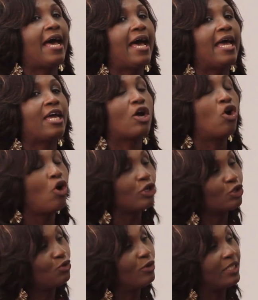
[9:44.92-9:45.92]
It
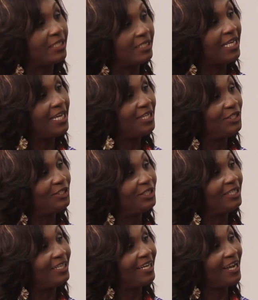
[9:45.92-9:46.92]
got to a
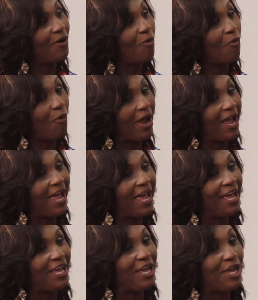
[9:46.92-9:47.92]
stage
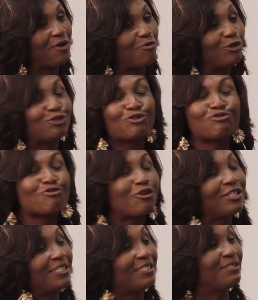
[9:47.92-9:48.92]
where it was
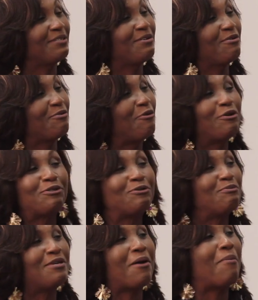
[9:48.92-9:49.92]
not going
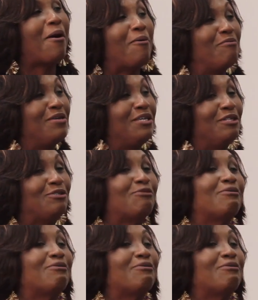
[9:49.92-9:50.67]
to be about me to